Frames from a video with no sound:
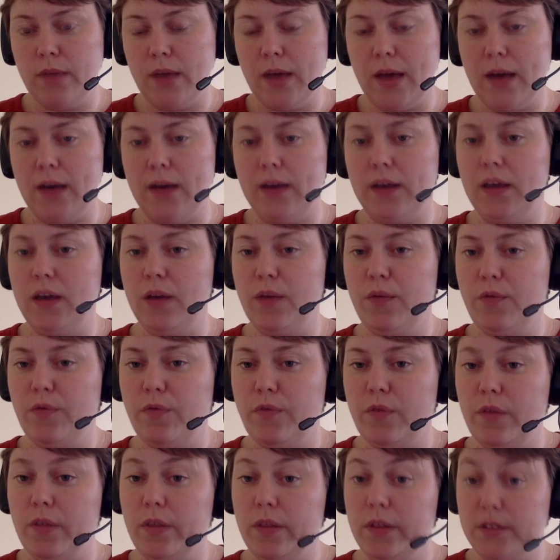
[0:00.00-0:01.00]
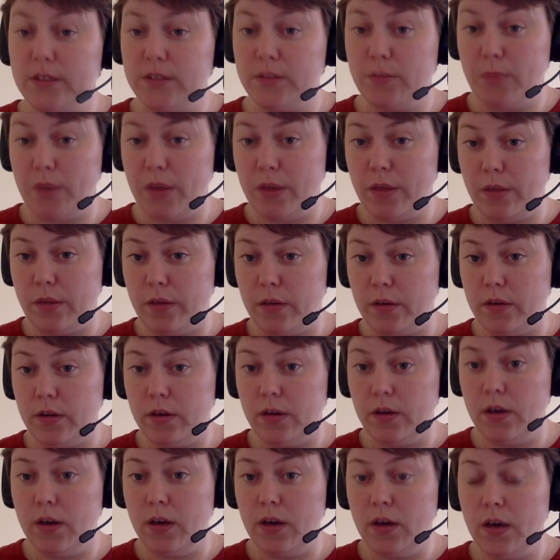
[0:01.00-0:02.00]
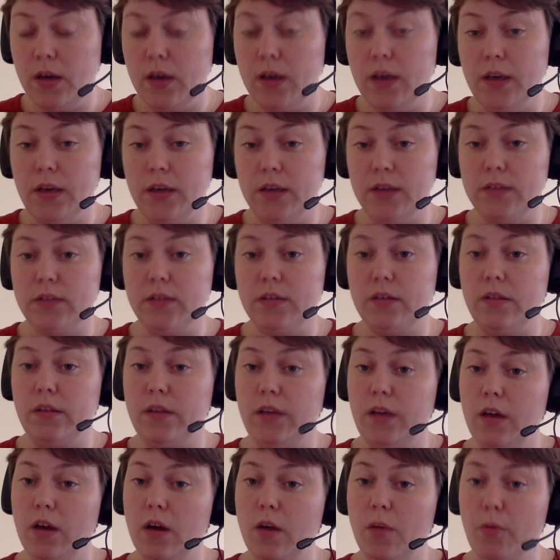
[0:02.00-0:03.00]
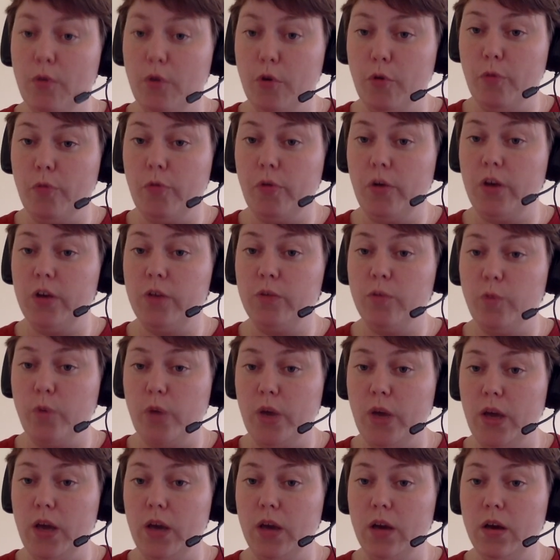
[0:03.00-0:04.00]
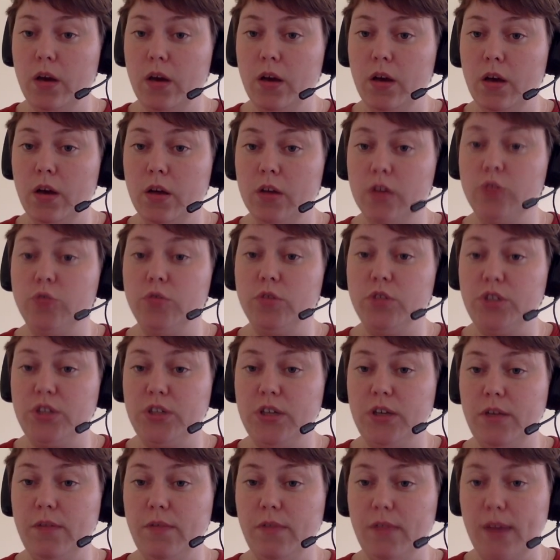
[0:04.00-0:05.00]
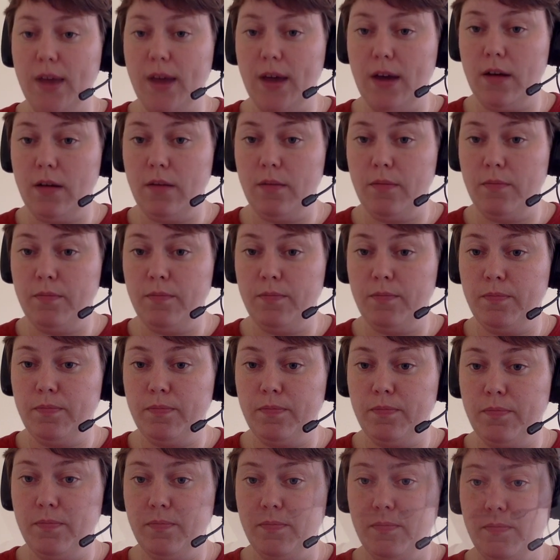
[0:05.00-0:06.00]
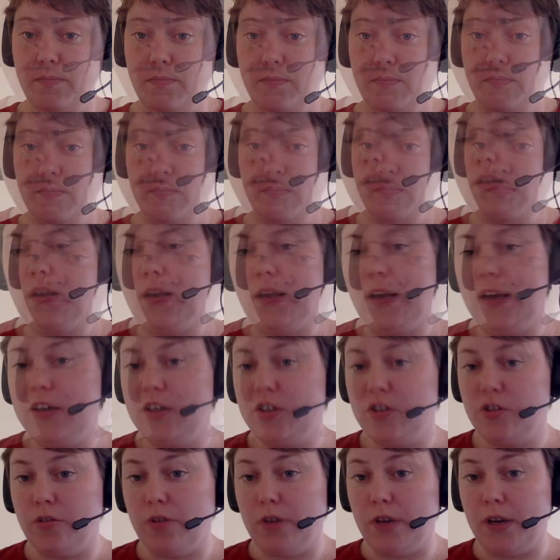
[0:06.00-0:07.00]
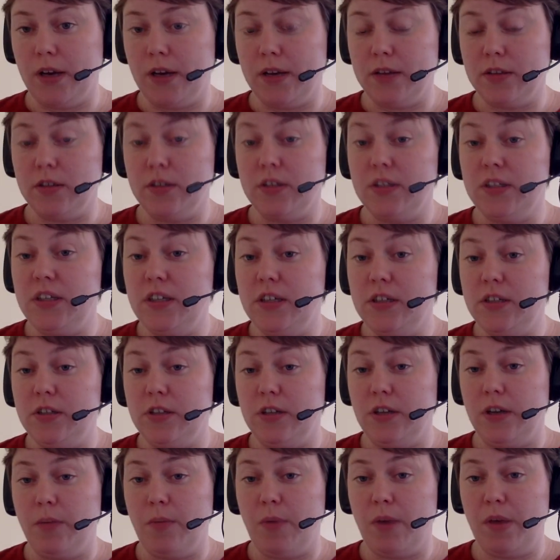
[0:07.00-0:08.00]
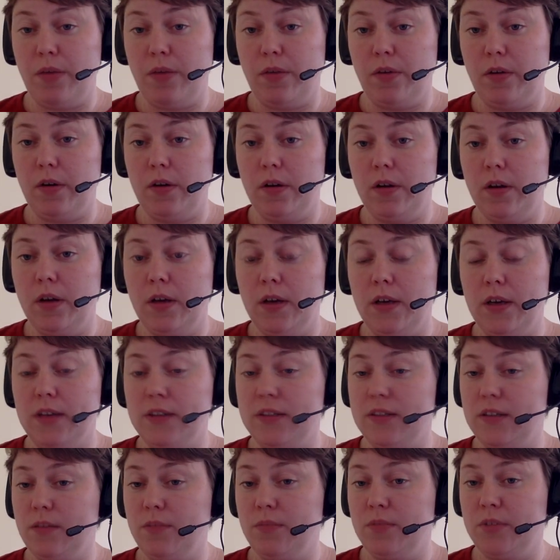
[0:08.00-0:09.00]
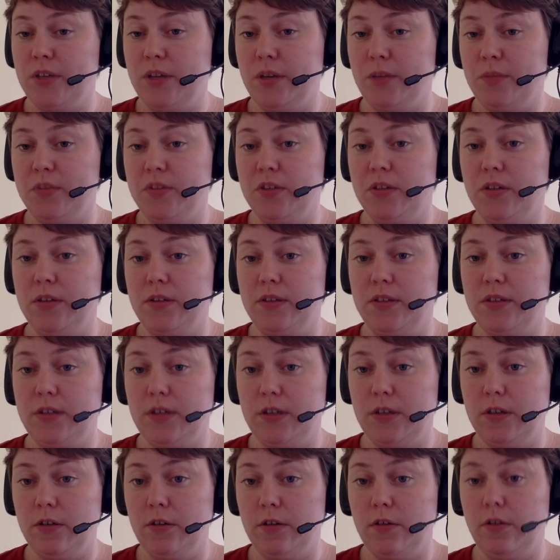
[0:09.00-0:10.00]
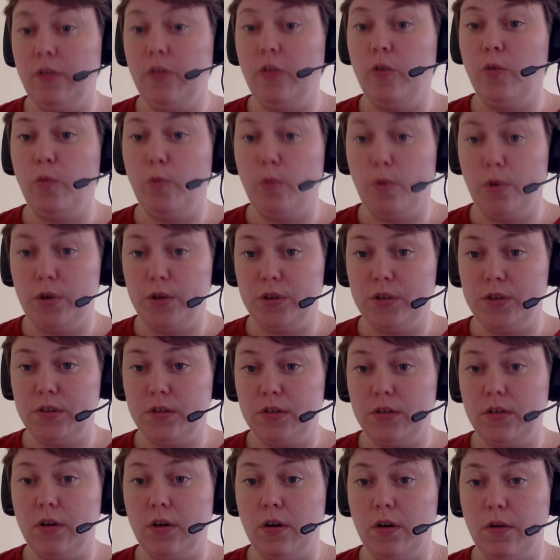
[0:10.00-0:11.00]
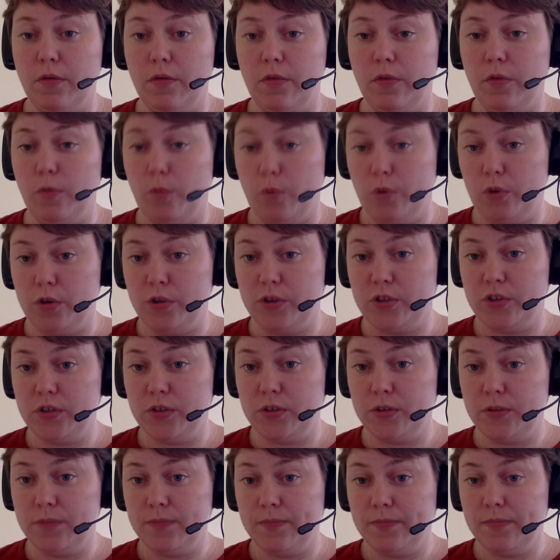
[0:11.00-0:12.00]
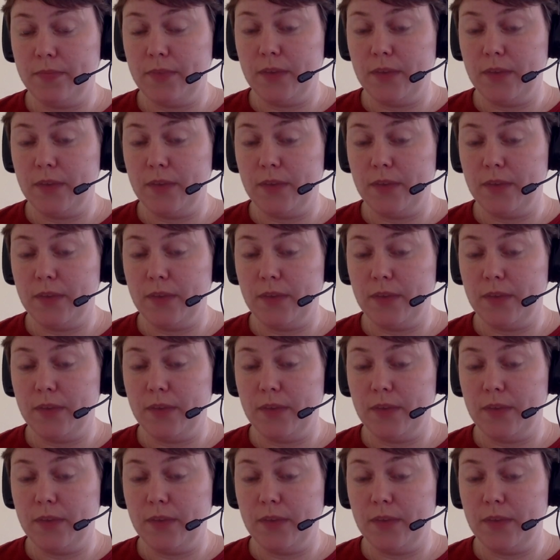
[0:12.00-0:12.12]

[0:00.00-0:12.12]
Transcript: and if this method is the appropriate way to achieve that. Lecturing as a teaching method is sometimes considered the worst of the worst.